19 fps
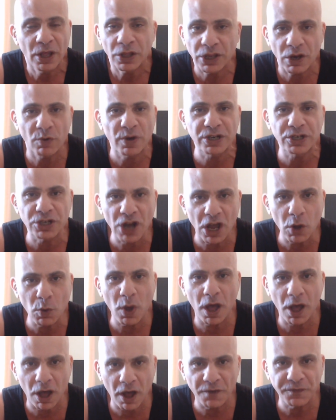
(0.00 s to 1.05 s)
There is
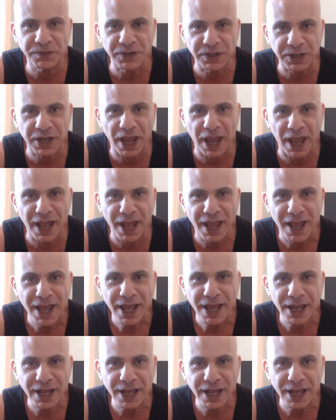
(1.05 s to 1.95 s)
no aftercare